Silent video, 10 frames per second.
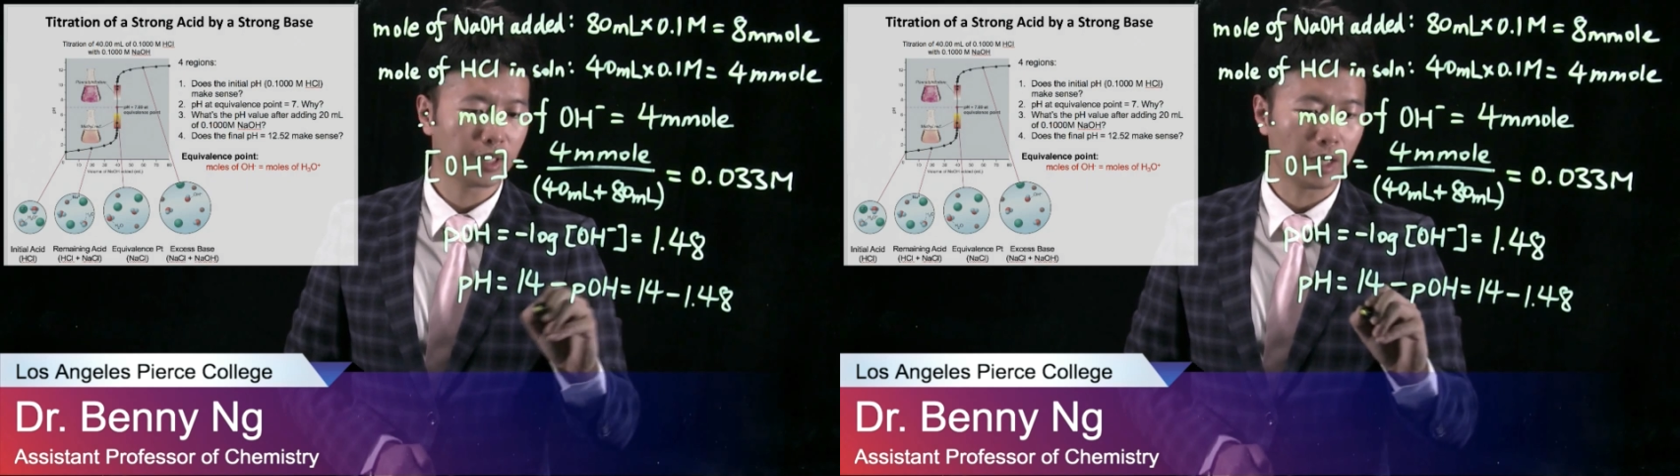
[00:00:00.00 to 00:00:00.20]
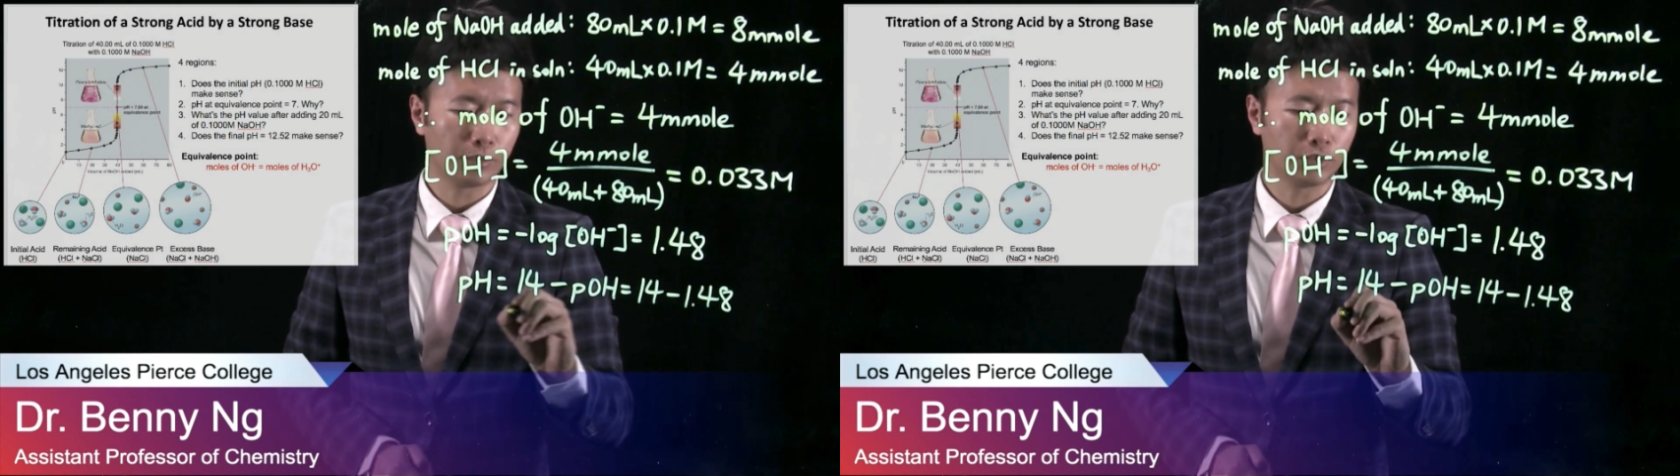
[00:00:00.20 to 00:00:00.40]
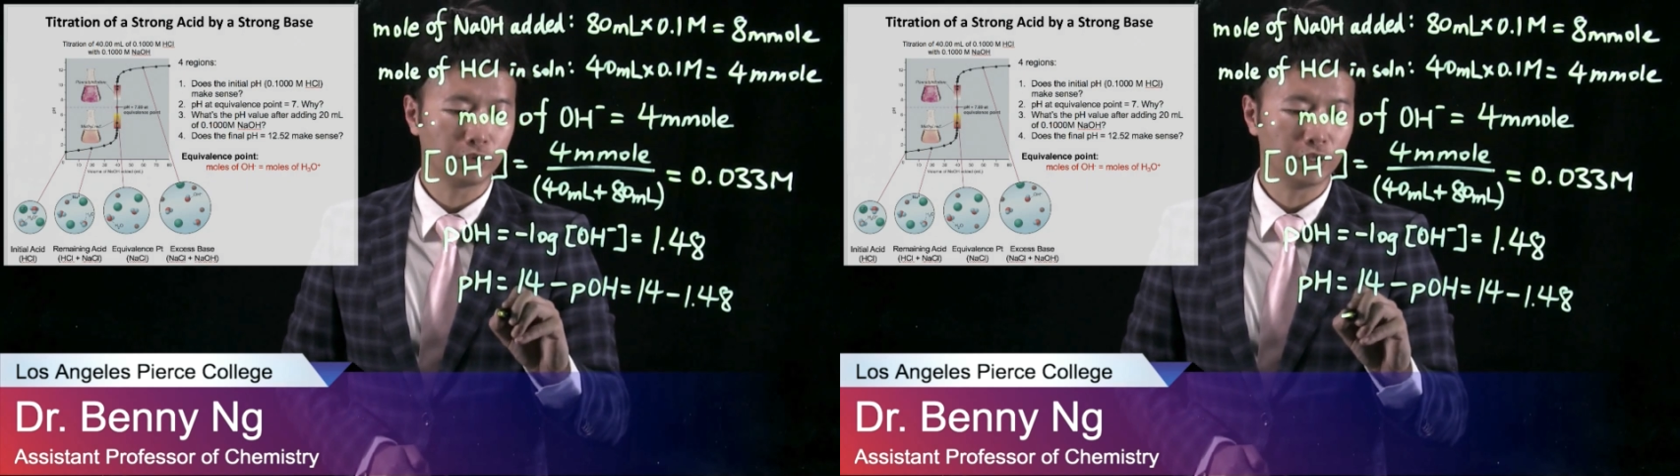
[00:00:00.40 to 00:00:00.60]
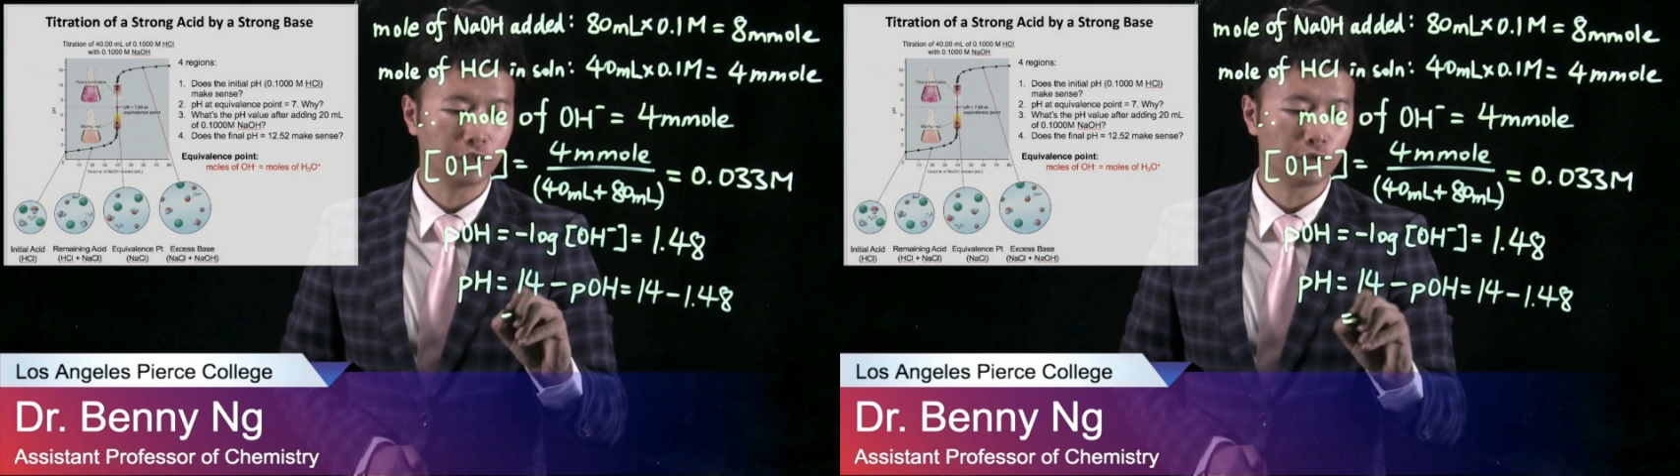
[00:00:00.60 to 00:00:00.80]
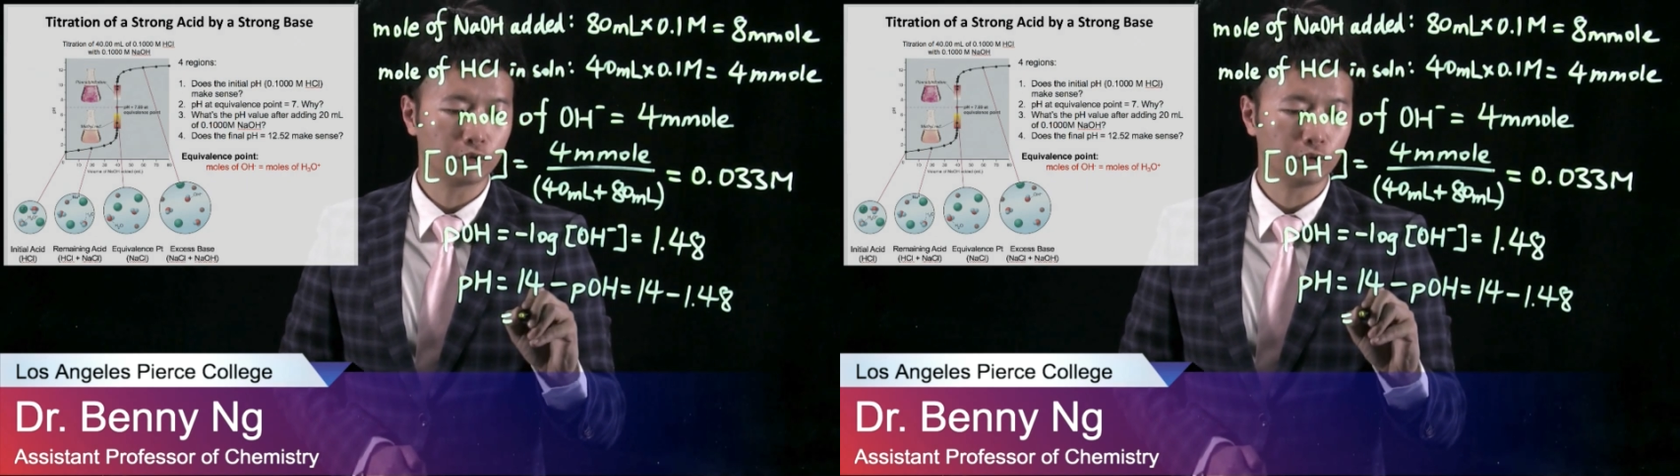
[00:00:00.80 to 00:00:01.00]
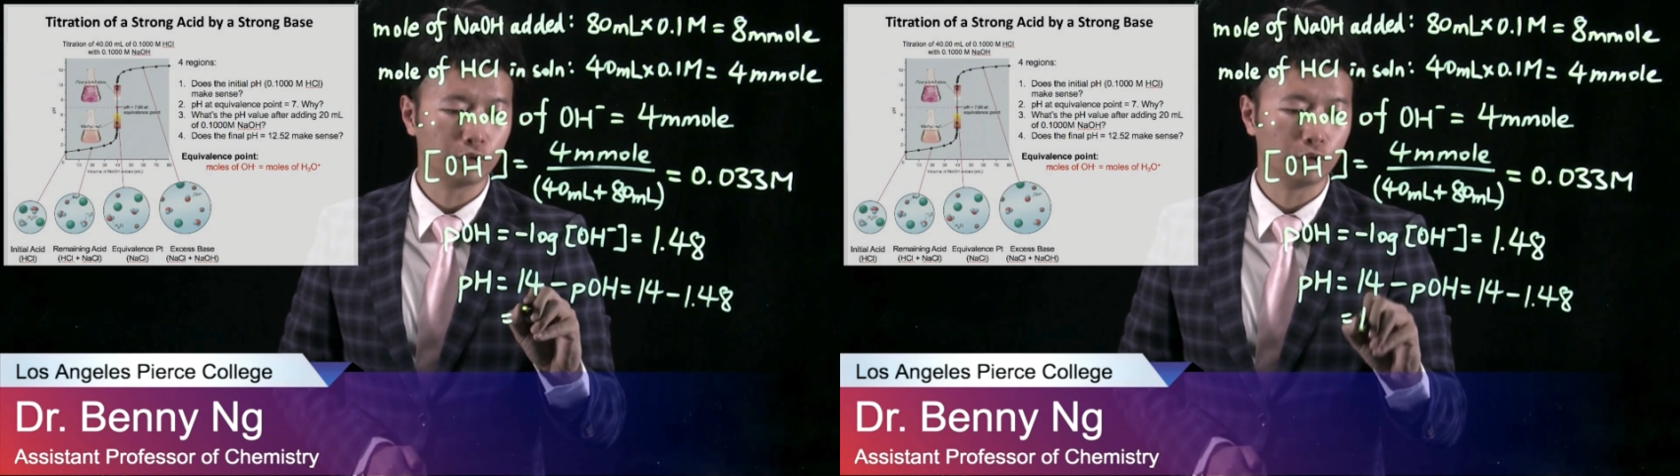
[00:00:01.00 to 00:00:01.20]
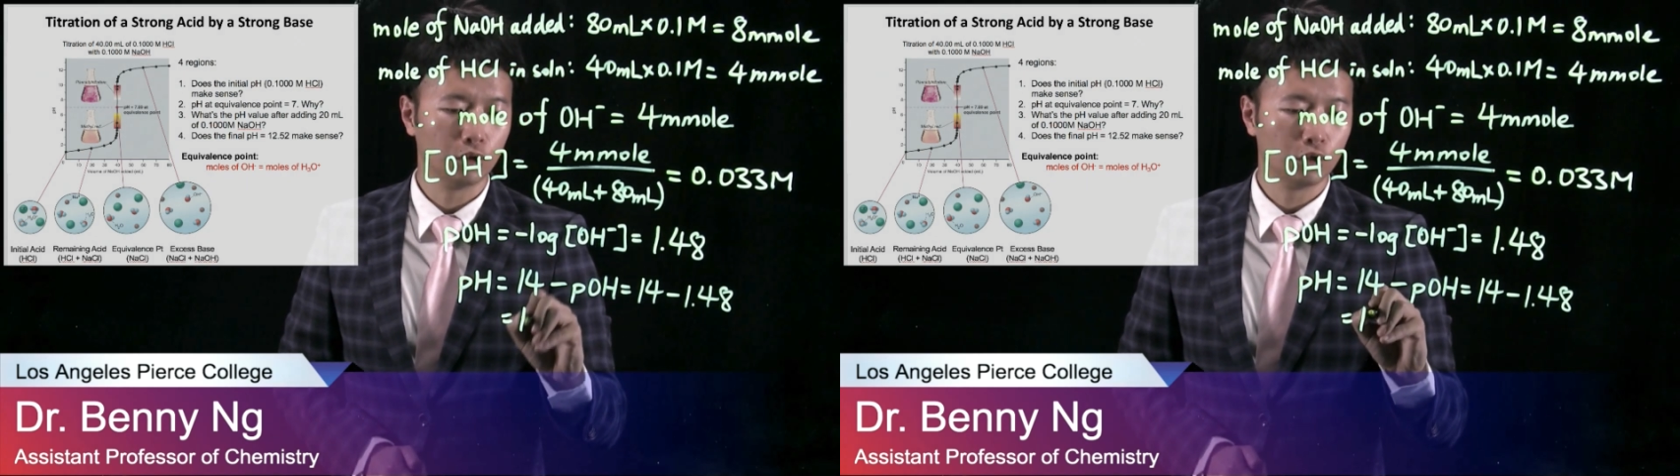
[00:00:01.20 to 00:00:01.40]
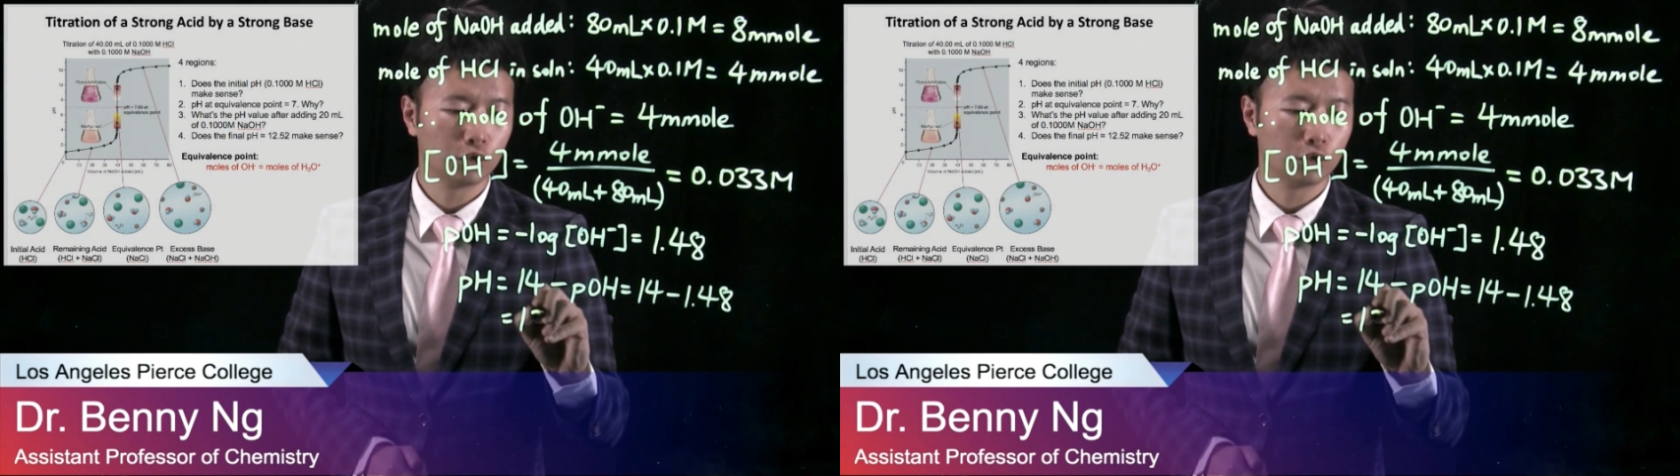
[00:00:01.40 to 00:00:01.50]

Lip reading: That will equal to